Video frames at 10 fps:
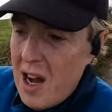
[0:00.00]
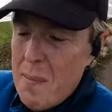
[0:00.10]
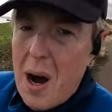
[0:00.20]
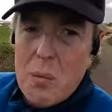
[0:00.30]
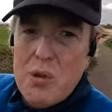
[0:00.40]

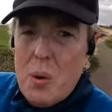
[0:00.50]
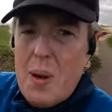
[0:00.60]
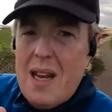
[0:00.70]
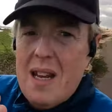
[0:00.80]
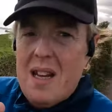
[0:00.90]
I was
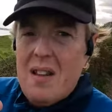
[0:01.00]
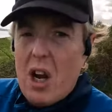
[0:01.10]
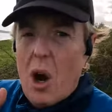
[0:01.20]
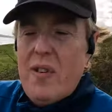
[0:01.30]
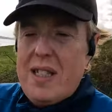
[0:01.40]
doing
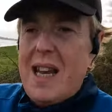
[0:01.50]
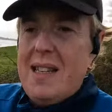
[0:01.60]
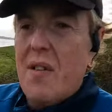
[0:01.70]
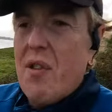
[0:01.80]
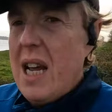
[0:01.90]
the COVID
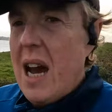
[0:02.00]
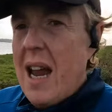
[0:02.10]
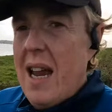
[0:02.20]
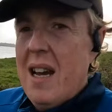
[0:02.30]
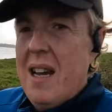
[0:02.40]
tests every
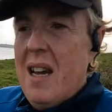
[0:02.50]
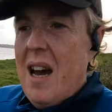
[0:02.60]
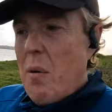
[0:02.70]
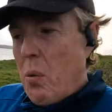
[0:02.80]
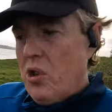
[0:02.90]
day,
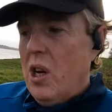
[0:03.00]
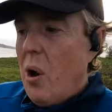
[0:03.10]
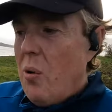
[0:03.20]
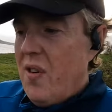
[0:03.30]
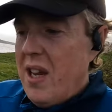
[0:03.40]
and it wasn't
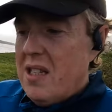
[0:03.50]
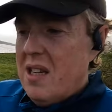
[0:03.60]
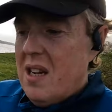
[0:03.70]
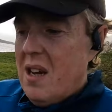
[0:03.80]
COVID.